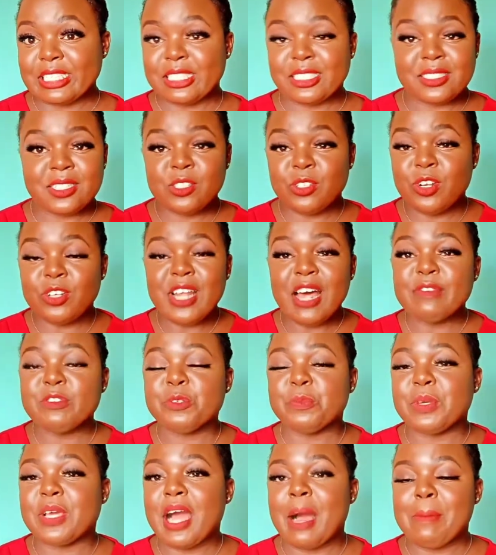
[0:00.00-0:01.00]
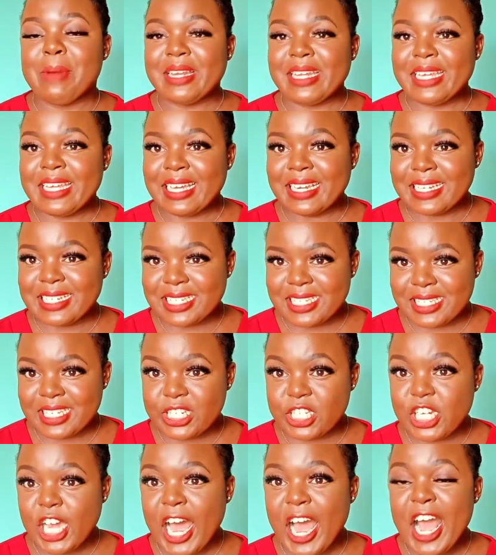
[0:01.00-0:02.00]
You don't have to become an English
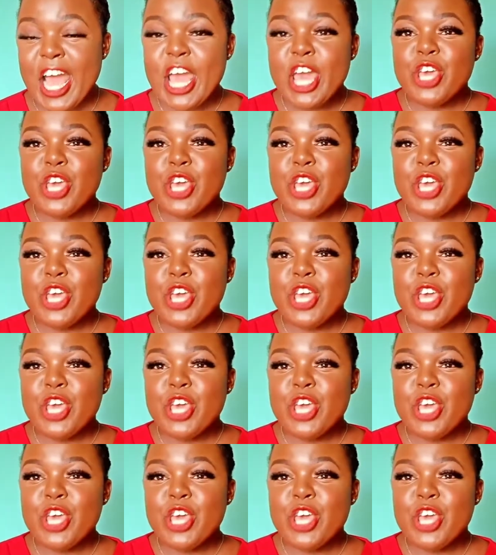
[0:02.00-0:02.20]
teacher.